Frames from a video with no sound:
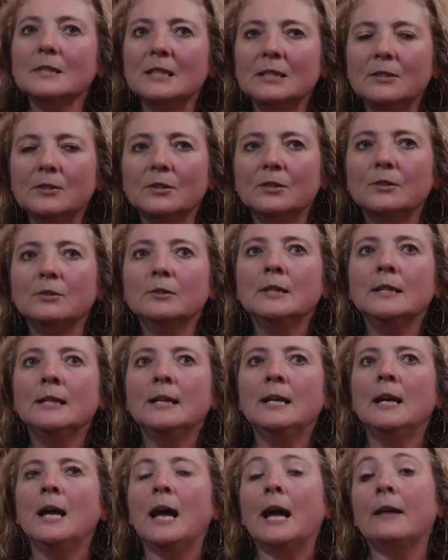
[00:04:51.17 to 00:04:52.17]
You know,
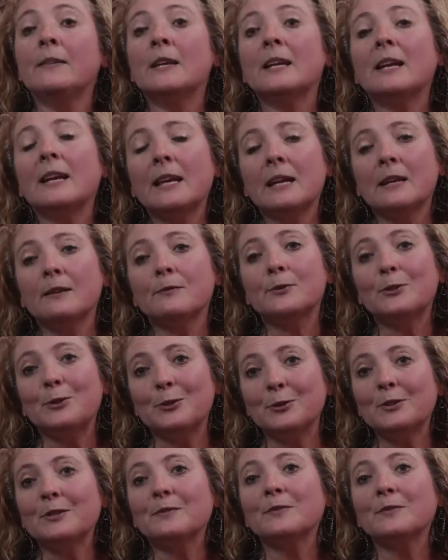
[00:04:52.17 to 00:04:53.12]
and then I have students